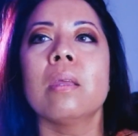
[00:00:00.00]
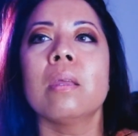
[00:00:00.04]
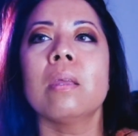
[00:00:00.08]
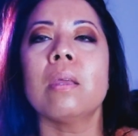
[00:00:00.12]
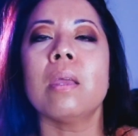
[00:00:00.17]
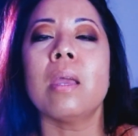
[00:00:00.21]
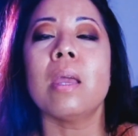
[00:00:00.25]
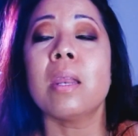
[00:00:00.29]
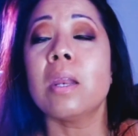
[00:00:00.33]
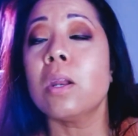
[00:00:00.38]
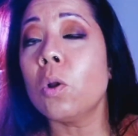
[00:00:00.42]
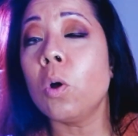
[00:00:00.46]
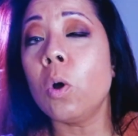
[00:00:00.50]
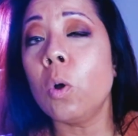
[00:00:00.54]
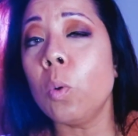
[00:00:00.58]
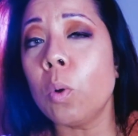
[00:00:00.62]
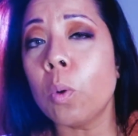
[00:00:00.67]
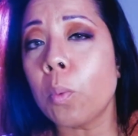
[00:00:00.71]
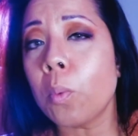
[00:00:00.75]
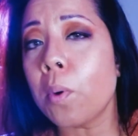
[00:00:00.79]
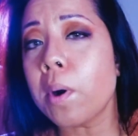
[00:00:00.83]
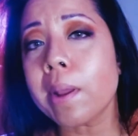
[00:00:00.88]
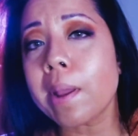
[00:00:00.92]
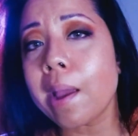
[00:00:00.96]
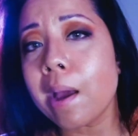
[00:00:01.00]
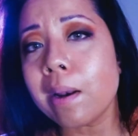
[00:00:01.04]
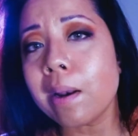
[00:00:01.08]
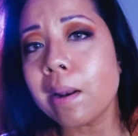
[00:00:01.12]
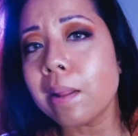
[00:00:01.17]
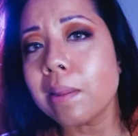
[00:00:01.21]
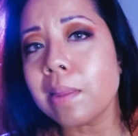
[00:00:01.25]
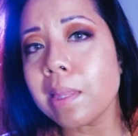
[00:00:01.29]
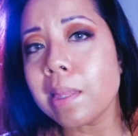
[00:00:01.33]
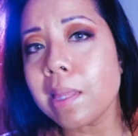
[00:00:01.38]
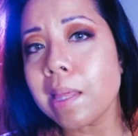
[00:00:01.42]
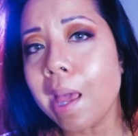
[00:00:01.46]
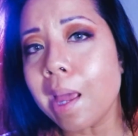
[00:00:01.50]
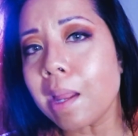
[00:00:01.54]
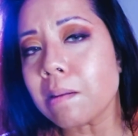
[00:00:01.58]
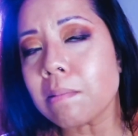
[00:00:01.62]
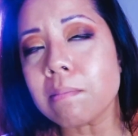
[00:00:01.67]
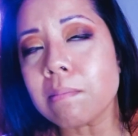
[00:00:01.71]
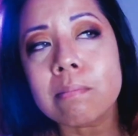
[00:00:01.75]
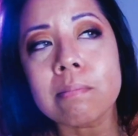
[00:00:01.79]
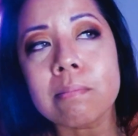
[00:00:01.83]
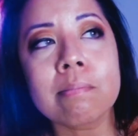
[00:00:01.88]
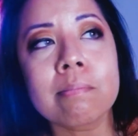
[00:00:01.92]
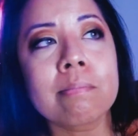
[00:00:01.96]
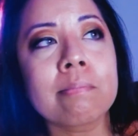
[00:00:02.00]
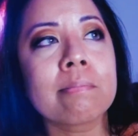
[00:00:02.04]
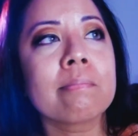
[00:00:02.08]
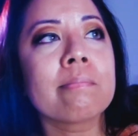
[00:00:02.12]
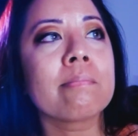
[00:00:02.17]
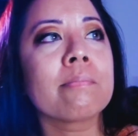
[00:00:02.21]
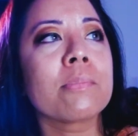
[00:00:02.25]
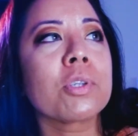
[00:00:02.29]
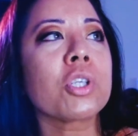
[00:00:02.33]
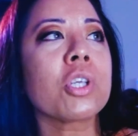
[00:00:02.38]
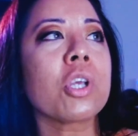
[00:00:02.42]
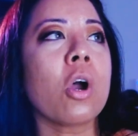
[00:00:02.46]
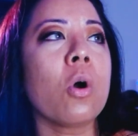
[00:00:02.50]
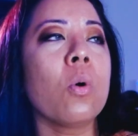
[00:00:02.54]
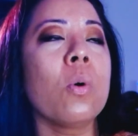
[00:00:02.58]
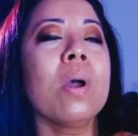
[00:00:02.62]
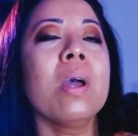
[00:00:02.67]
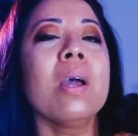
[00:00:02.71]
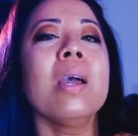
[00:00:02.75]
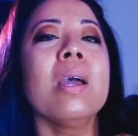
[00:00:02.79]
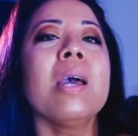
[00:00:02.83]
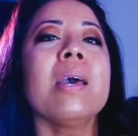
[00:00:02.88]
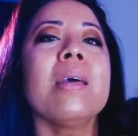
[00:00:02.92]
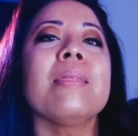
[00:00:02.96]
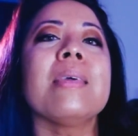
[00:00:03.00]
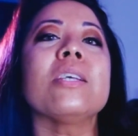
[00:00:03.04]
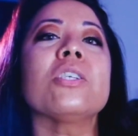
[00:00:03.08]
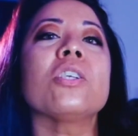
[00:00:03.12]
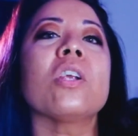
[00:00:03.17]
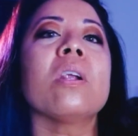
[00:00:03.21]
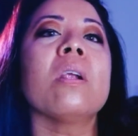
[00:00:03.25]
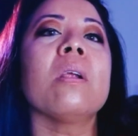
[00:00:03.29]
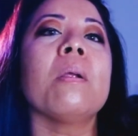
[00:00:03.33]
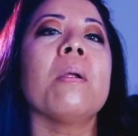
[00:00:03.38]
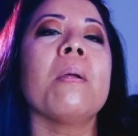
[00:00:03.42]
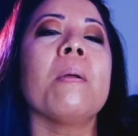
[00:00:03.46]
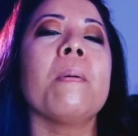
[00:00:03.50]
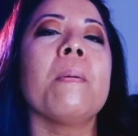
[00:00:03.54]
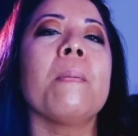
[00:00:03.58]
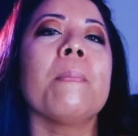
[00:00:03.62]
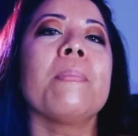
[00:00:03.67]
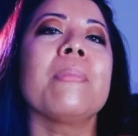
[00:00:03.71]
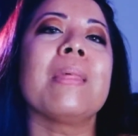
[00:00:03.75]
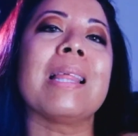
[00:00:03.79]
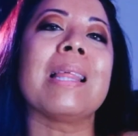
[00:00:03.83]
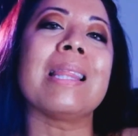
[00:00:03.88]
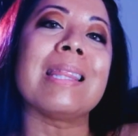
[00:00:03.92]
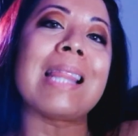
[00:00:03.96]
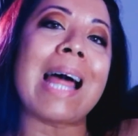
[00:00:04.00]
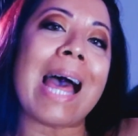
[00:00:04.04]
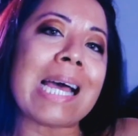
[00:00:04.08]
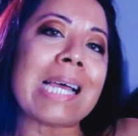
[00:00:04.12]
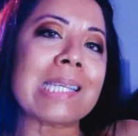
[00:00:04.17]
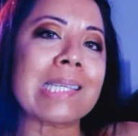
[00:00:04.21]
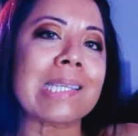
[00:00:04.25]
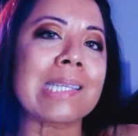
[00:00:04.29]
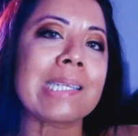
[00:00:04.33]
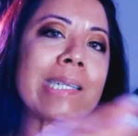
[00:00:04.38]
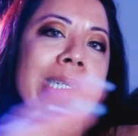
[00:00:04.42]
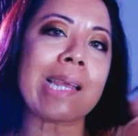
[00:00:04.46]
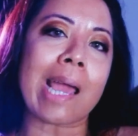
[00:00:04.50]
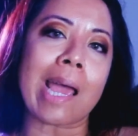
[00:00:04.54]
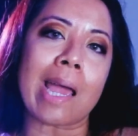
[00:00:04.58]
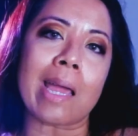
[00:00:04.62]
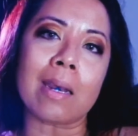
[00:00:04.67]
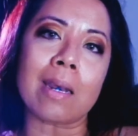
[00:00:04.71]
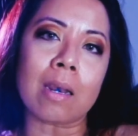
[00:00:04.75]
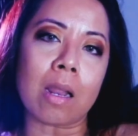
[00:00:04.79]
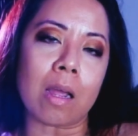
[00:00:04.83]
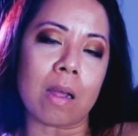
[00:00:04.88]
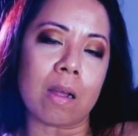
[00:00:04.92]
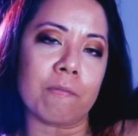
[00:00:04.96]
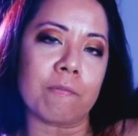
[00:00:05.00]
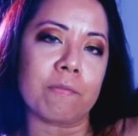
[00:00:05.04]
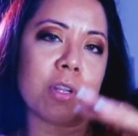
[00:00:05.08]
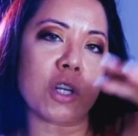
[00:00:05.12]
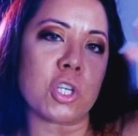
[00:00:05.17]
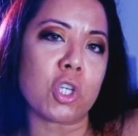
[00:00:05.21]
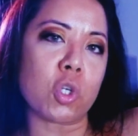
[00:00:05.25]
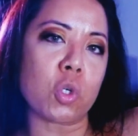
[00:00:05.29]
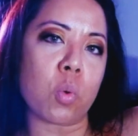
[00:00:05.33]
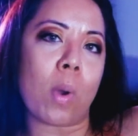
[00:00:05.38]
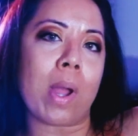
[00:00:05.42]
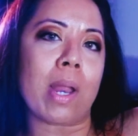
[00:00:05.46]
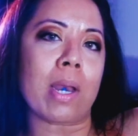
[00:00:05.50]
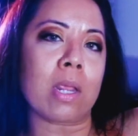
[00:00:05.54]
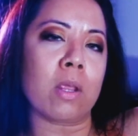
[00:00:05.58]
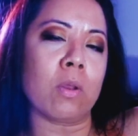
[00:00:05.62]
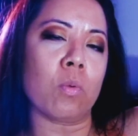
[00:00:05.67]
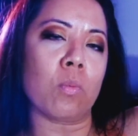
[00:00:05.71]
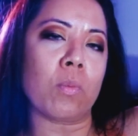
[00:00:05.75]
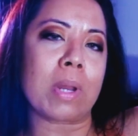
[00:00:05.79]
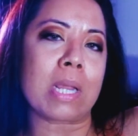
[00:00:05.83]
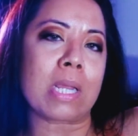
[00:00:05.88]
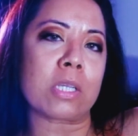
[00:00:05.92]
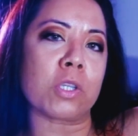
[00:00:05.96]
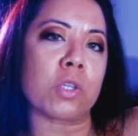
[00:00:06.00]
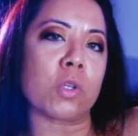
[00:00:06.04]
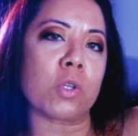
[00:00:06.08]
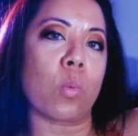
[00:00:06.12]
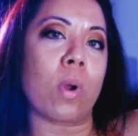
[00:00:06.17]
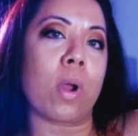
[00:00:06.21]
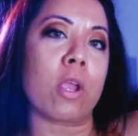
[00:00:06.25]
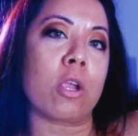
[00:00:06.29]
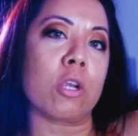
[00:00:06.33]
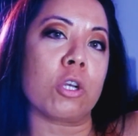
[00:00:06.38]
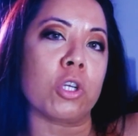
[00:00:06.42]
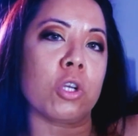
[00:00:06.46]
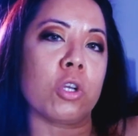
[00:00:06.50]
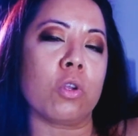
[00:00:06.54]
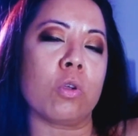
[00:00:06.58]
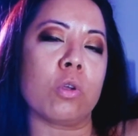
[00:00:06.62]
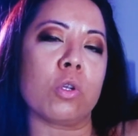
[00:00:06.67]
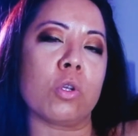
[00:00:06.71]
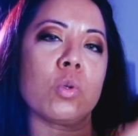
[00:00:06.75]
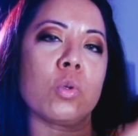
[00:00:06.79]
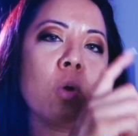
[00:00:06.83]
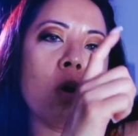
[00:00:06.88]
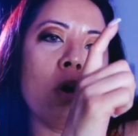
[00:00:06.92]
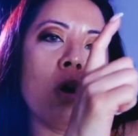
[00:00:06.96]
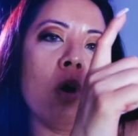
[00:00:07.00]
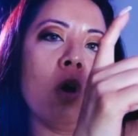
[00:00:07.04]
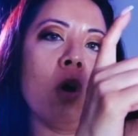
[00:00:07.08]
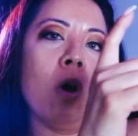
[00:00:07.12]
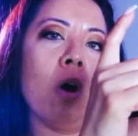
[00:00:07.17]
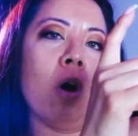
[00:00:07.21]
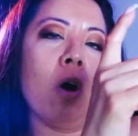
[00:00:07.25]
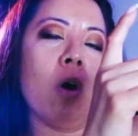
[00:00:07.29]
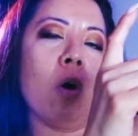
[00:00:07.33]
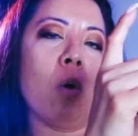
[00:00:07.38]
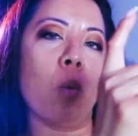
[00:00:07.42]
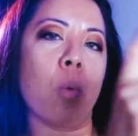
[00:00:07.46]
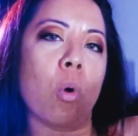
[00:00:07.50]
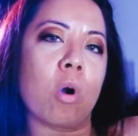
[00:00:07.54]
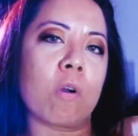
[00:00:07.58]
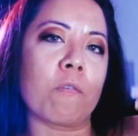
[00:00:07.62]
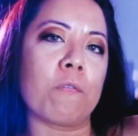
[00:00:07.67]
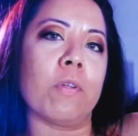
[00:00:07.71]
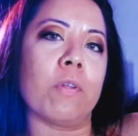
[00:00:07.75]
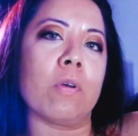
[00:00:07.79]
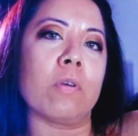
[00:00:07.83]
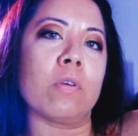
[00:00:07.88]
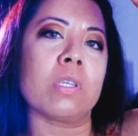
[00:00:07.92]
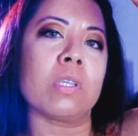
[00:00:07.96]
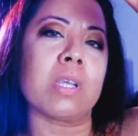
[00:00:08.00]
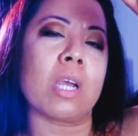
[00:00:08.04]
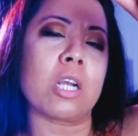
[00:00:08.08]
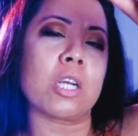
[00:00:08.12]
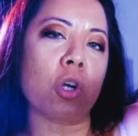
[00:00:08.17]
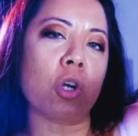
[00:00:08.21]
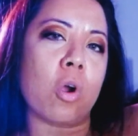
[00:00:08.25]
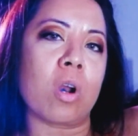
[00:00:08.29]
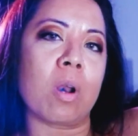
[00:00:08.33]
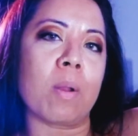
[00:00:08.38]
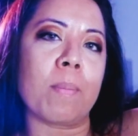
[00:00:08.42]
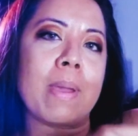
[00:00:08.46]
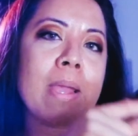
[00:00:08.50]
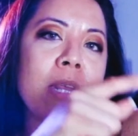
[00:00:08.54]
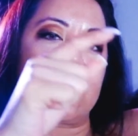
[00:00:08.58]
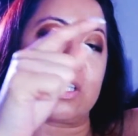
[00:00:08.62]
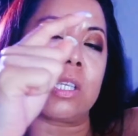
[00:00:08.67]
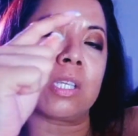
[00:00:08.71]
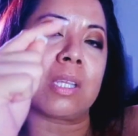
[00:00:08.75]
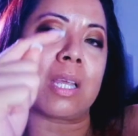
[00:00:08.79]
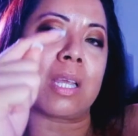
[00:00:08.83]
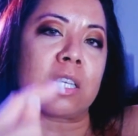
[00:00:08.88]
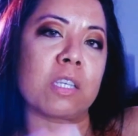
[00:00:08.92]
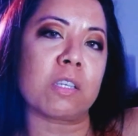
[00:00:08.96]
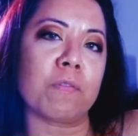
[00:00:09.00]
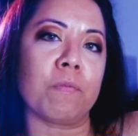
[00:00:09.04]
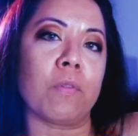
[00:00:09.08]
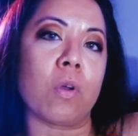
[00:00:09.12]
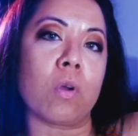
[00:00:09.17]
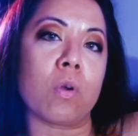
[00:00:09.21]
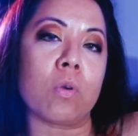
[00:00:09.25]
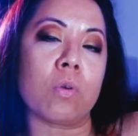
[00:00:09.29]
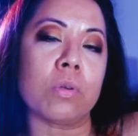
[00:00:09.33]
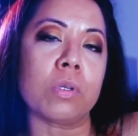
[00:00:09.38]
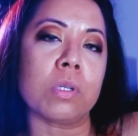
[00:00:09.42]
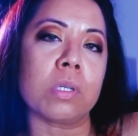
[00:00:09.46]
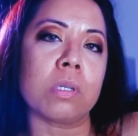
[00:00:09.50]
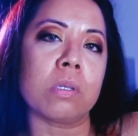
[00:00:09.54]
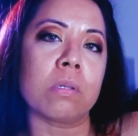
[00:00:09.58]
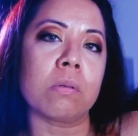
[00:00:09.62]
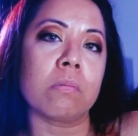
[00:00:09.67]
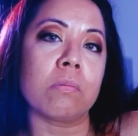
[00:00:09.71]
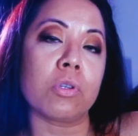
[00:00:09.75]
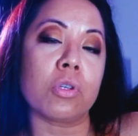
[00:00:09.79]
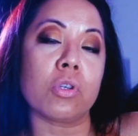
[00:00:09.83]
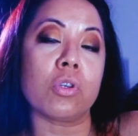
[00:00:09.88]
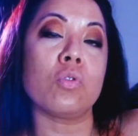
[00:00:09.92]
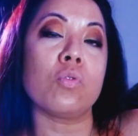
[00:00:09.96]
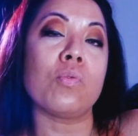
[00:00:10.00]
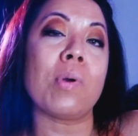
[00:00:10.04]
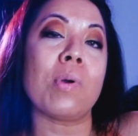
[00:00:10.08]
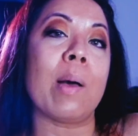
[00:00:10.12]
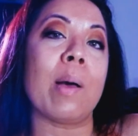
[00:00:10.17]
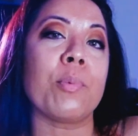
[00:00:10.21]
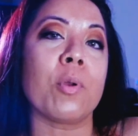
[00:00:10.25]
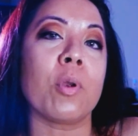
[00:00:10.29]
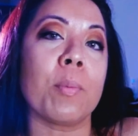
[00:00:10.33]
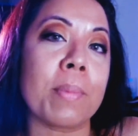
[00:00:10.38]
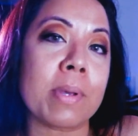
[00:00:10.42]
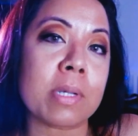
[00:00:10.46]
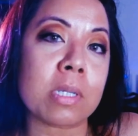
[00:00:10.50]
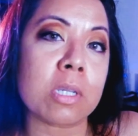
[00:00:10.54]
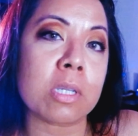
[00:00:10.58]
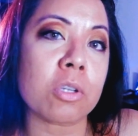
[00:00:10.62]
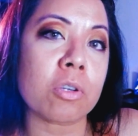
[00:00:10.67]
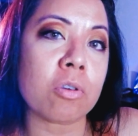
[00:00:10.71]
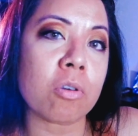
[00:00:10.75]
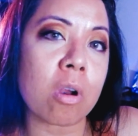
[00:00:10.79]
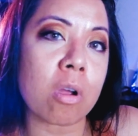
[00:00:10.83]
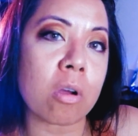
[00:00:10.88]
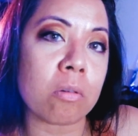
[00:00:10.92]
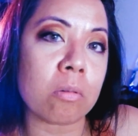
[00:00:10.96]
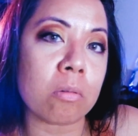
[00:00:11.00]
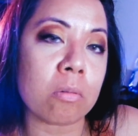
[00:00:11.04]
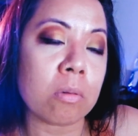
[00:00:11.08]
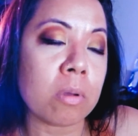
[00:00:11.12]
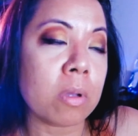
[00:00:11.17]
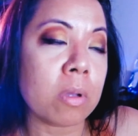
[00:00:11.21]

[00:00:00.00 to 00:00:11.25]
and it all will work out at the end. So these are the last 10 of the 20 reasons why you should use workflow/automation/flows to help your business grow.